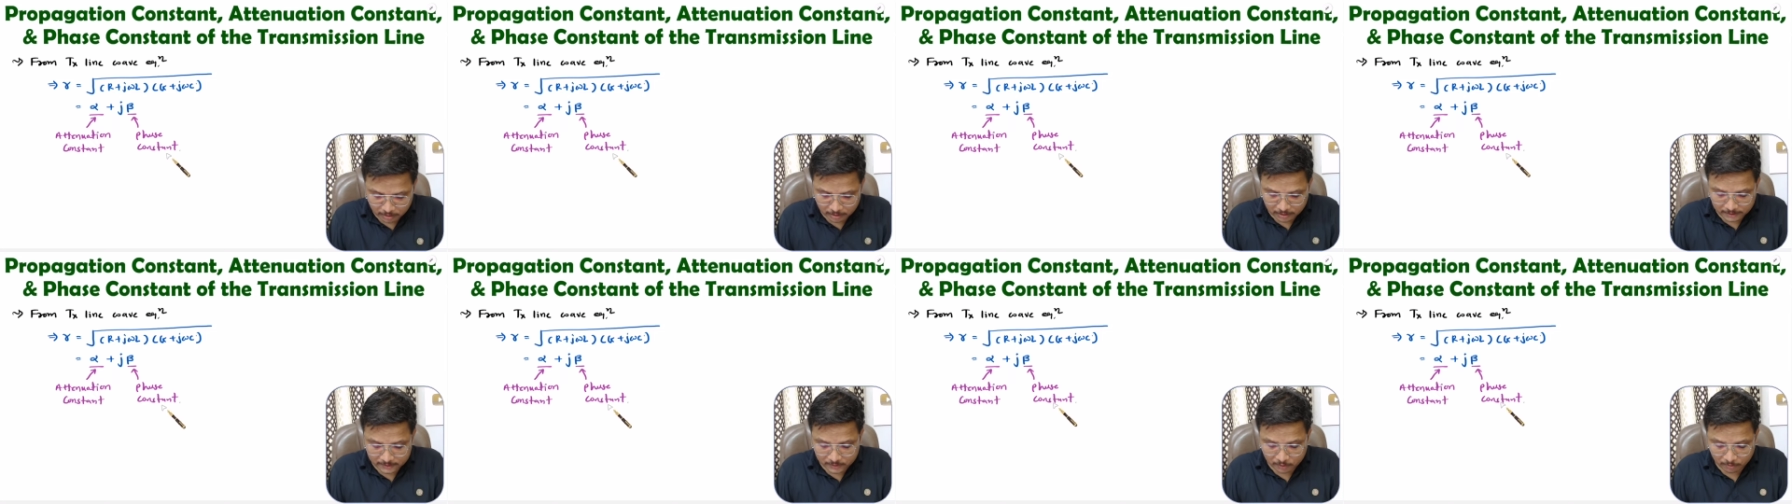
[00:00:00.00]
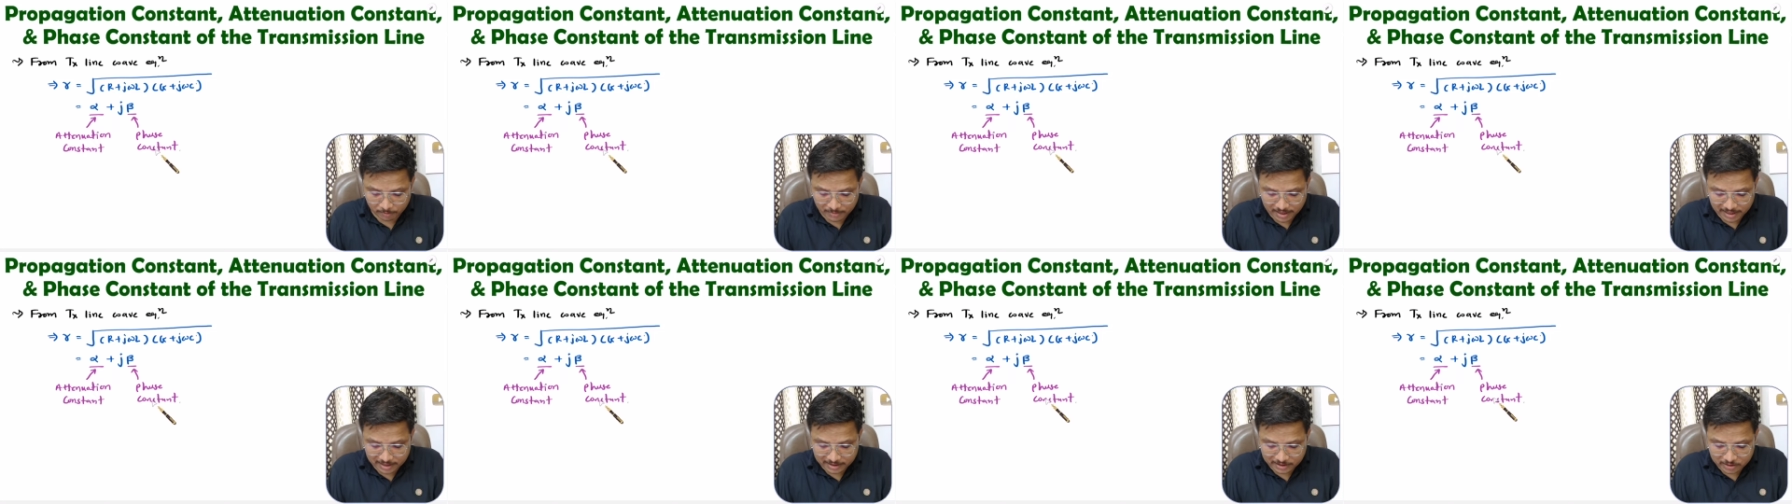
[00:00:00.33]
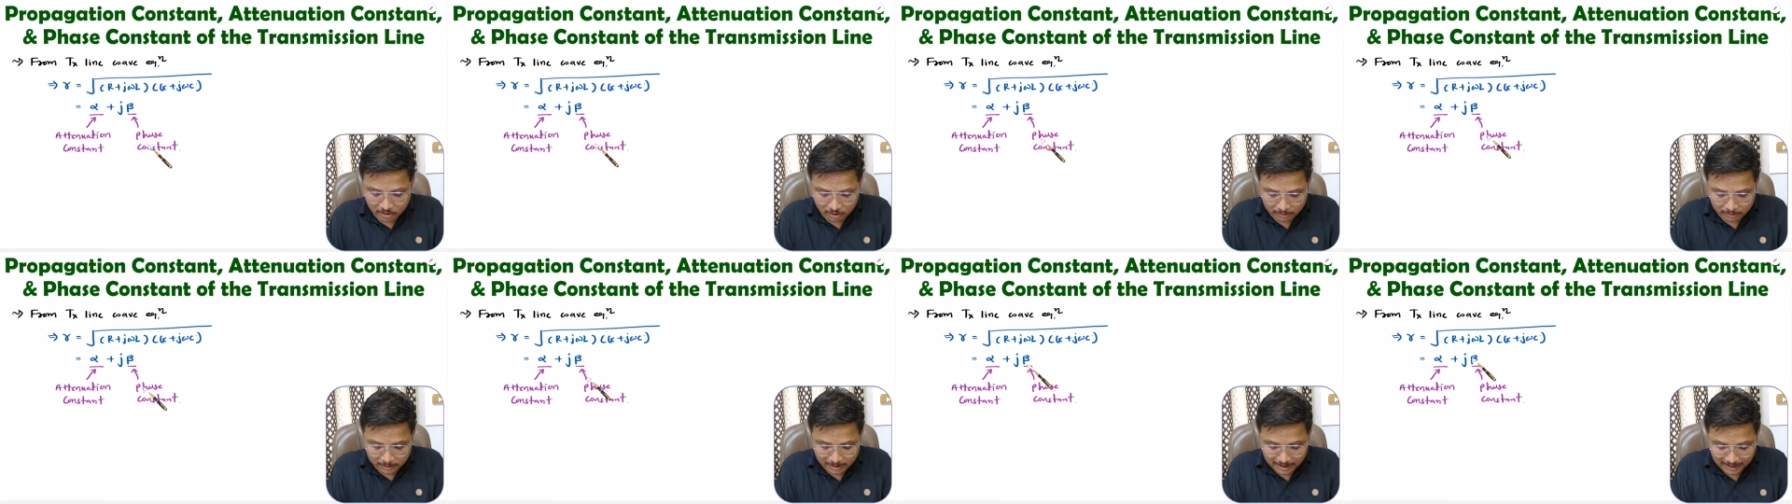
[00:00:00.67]
So based
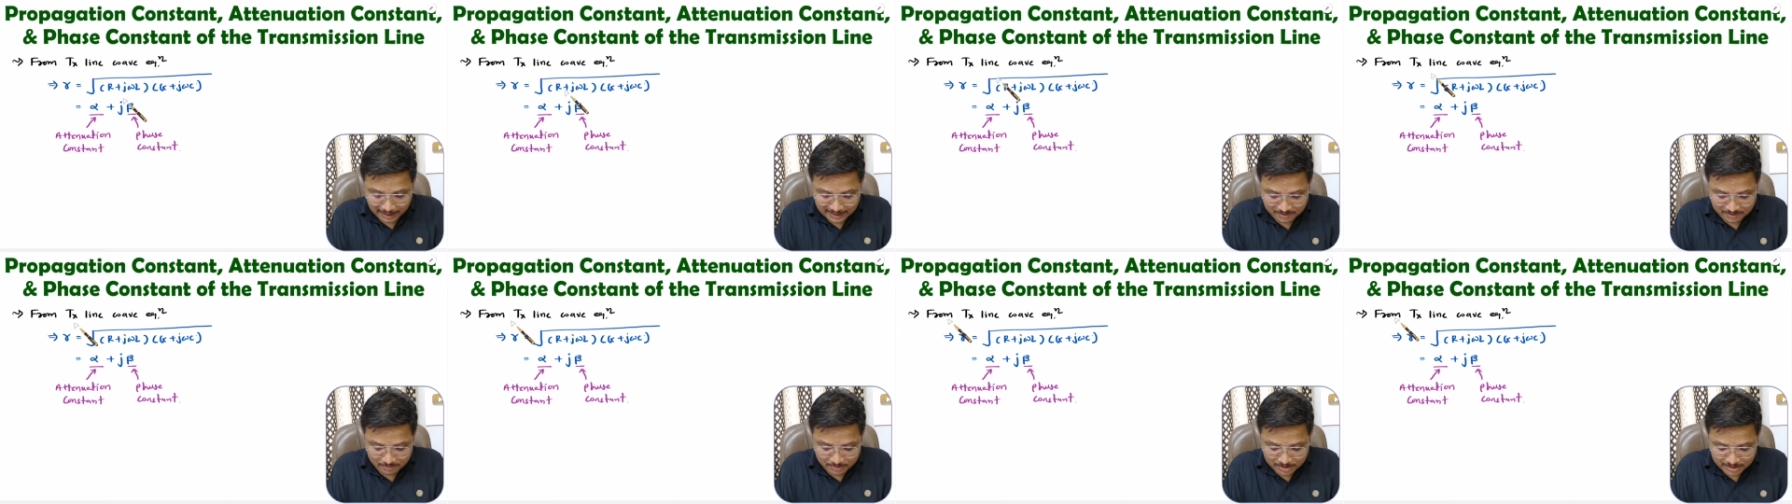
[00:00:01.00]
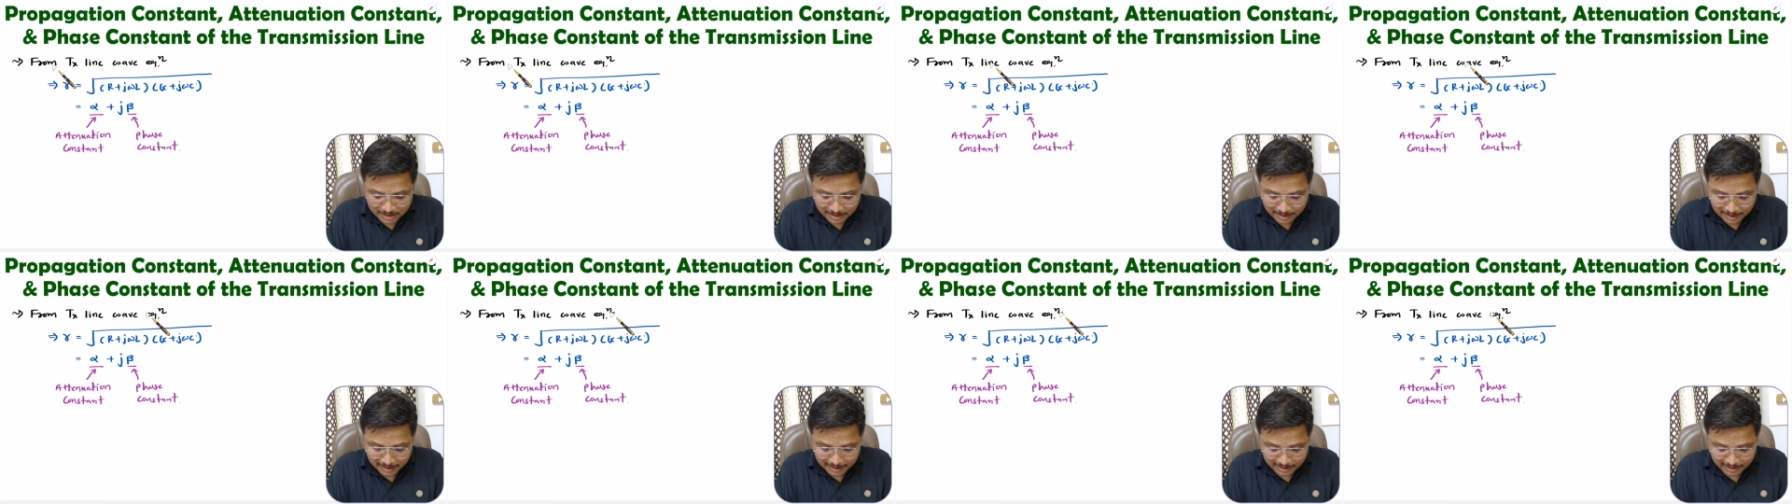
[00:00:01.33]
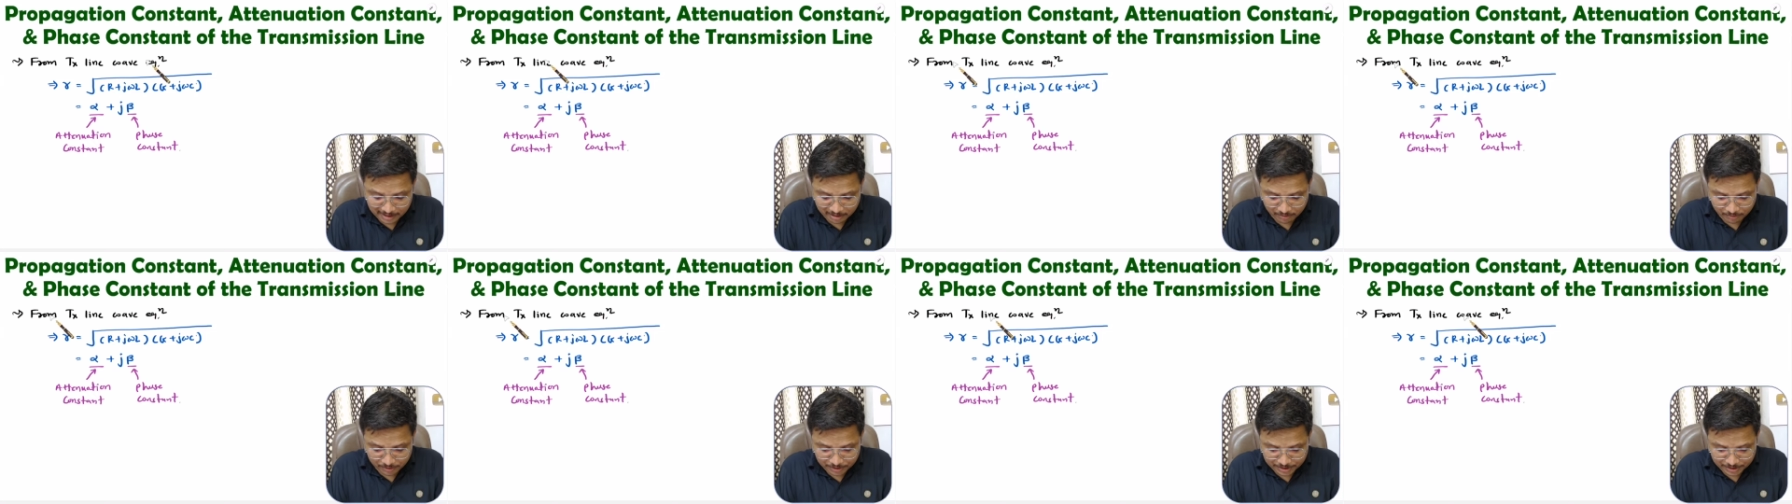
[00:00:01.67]
on transmission line
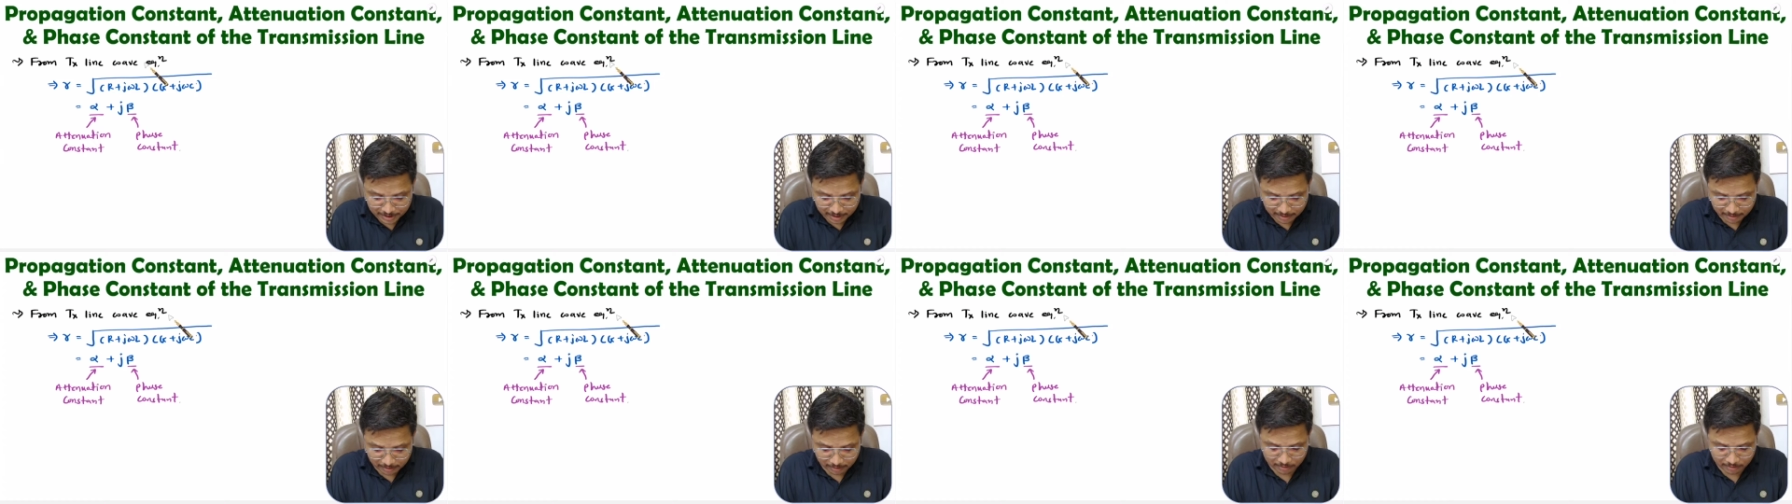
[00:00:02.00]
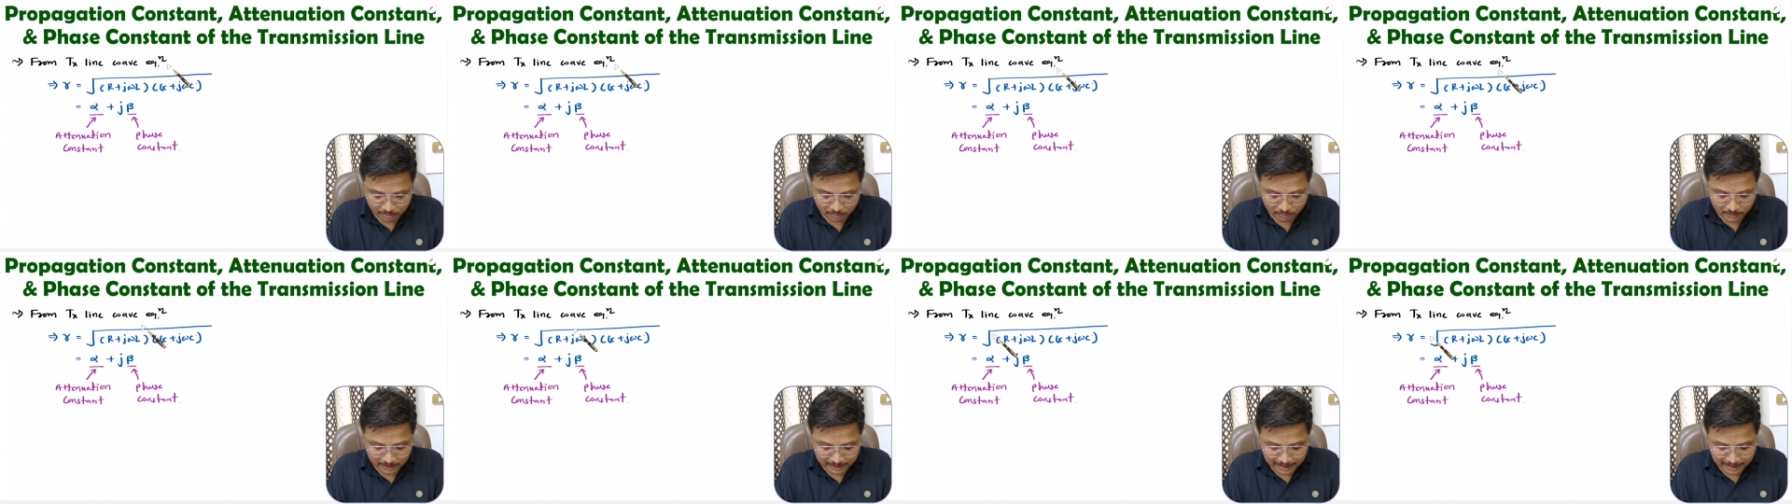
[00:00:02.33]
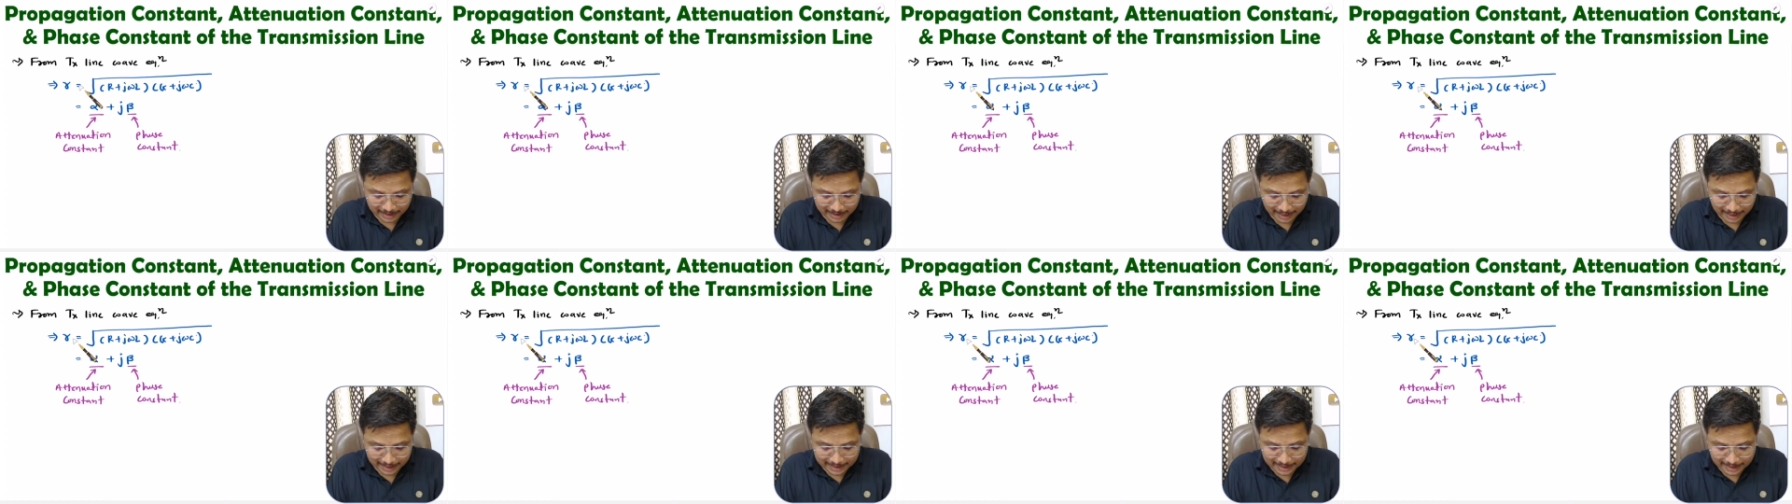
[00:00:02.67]
equation, one
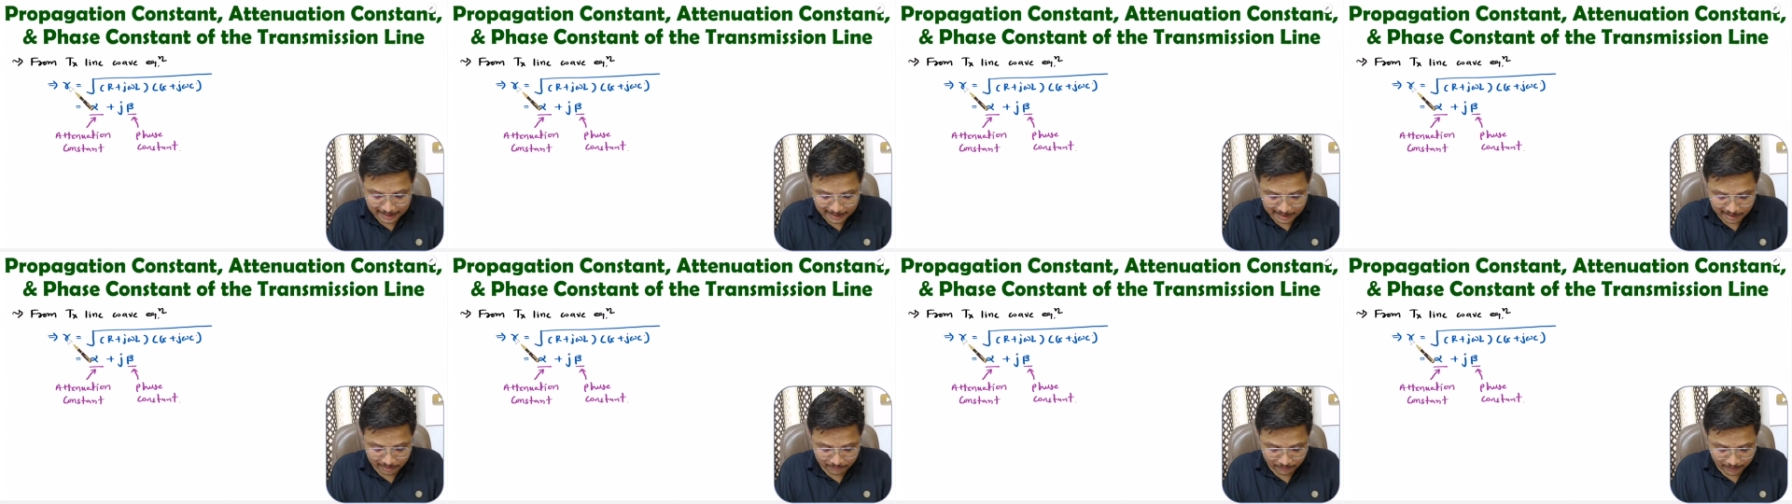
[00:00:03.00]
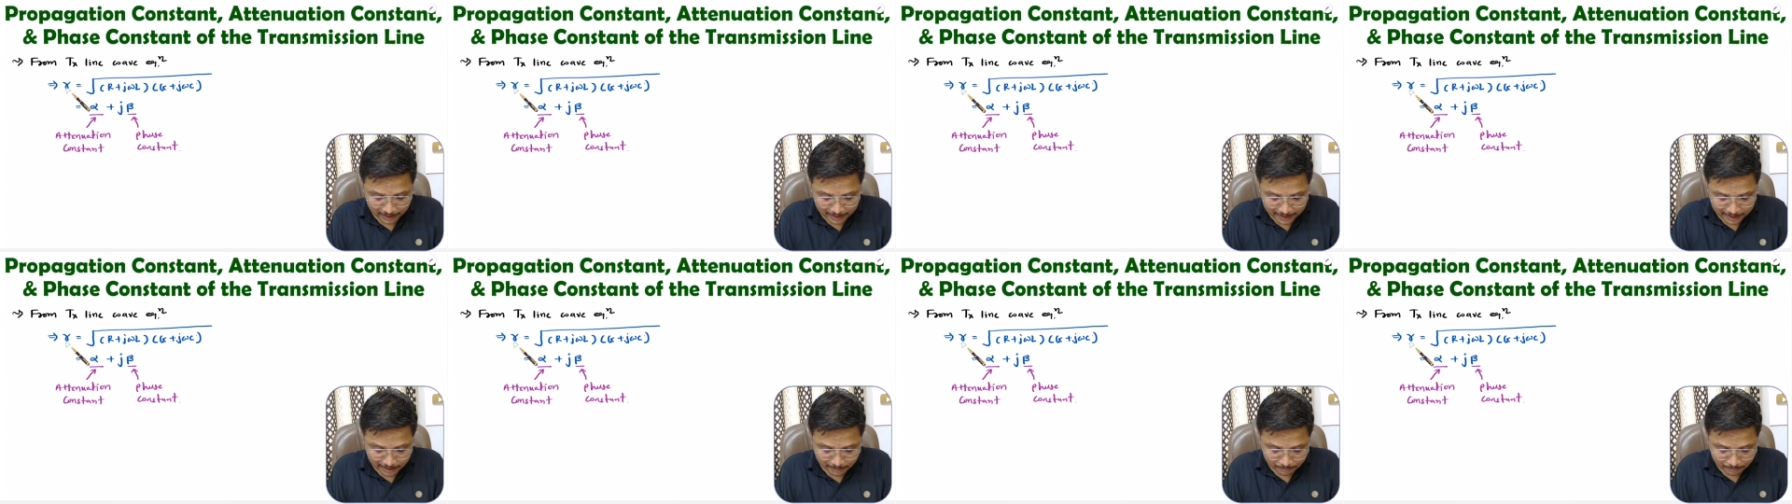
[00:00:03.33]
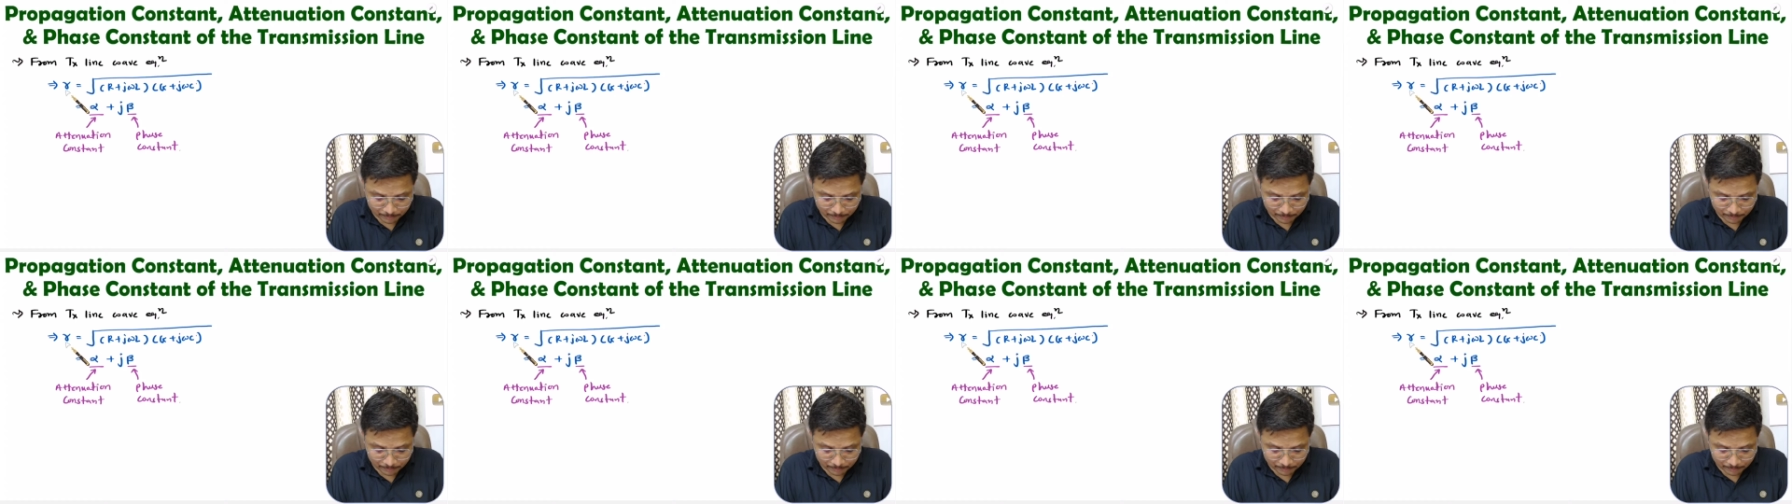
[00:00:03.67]
can identify